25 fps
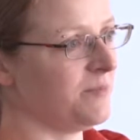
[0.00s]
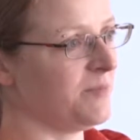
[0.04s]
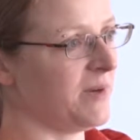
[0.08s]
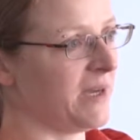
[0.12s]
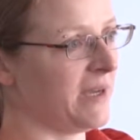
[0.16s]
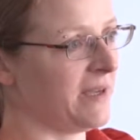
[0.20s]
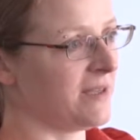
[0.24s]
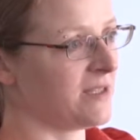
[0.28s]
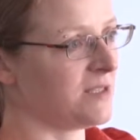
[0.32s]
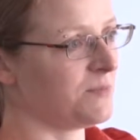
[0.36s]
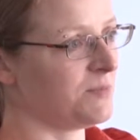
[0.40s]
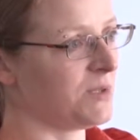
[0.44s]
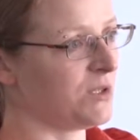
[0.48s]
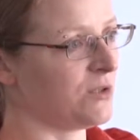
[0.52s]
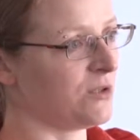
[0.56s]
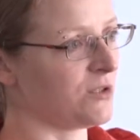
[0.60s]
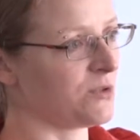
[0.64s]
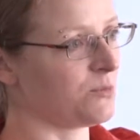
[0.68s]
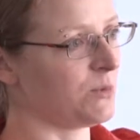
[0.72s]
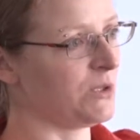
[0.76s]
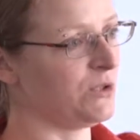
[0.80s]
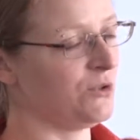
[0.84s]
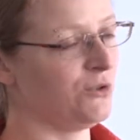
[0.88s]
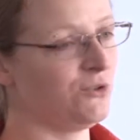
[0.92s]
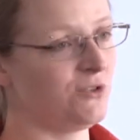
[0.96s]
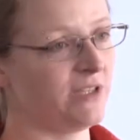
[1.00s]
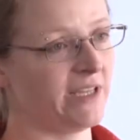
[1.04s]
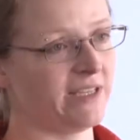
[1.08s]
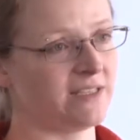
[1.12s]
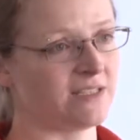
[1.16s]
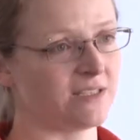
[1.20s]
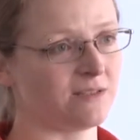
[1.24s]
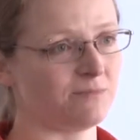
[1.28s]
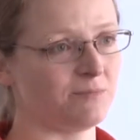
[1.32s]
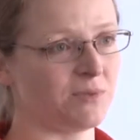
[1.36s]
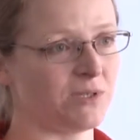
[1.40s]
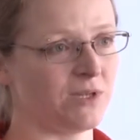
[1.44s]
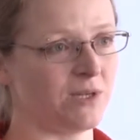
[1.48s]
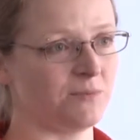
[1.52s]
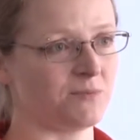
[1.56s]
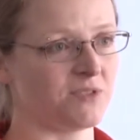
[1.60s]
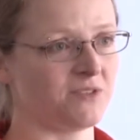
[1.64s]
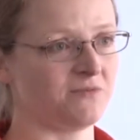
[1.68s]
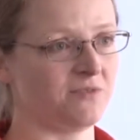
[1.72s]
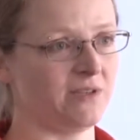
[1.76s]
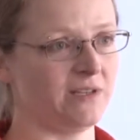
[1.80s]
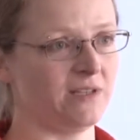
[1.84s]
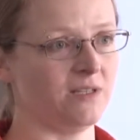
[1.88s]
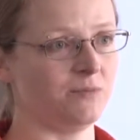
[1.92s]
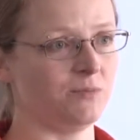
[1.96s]
the past, because when new data becomes
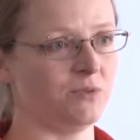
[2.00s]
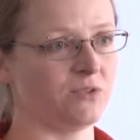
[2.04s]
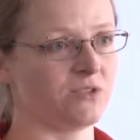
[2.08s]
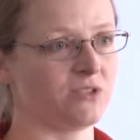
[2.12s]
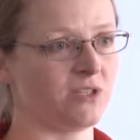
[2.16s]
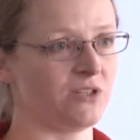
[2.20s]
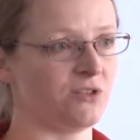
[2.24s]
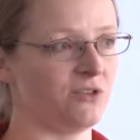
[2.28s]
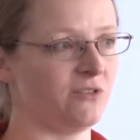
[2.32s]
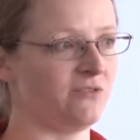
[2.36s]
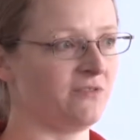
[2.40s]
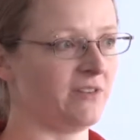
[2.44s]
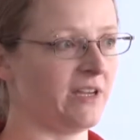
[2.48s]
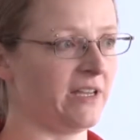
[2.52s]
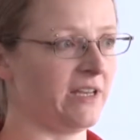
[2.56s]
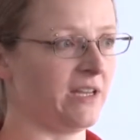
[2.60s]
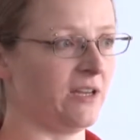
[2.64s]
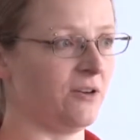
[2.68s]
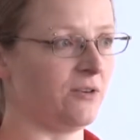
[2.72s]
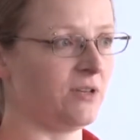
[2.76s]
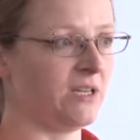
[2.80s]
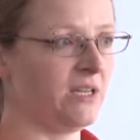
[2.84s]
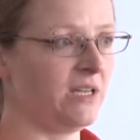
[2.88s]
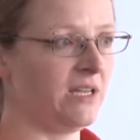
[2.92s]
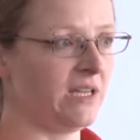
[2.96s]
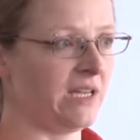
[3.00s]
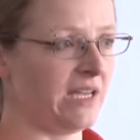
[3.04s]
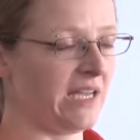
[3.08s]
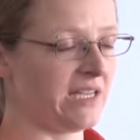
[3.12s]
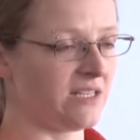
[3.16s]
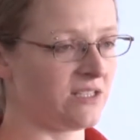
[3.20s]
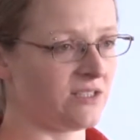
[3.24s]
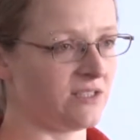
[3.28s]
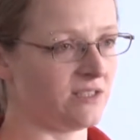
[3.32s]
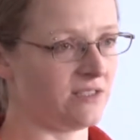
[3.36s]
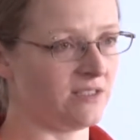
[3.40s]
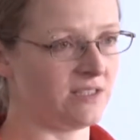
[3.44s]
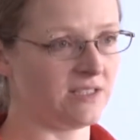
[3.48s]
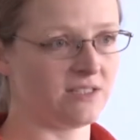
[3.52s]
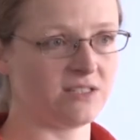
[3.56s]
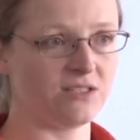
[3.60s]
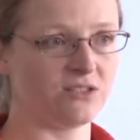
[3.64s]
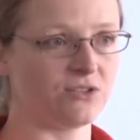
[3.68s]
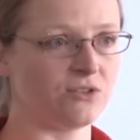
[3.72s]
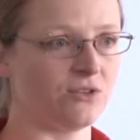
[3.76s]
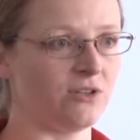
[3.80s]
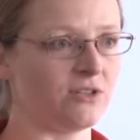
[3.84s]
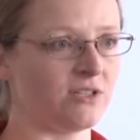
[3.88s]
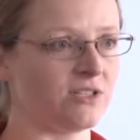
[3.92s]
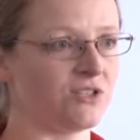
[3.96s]
available, suddenly you find out, actually, this
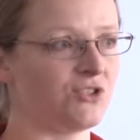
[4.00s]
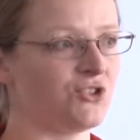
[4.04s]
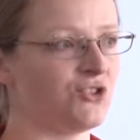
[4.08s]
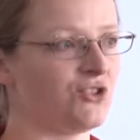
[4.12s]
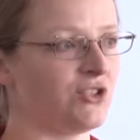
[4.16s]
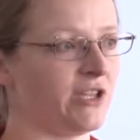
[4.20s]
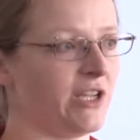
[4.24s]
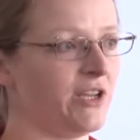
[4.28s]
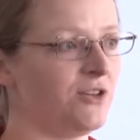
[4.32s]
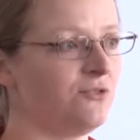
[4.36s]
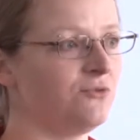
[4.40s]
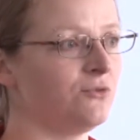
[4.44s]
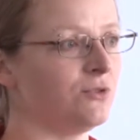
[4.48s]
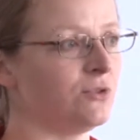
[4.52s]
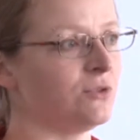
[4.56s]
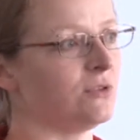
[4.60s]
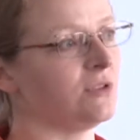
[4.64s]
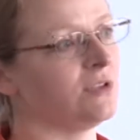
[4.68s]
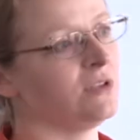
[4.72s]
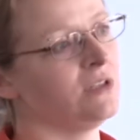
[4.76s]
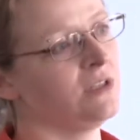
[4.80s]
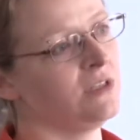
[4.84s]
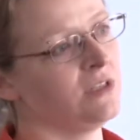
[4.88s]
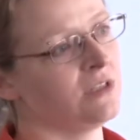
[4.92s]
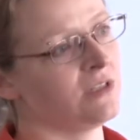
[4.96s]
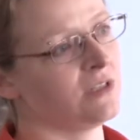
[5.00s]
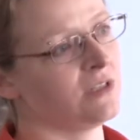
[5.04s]
is not a general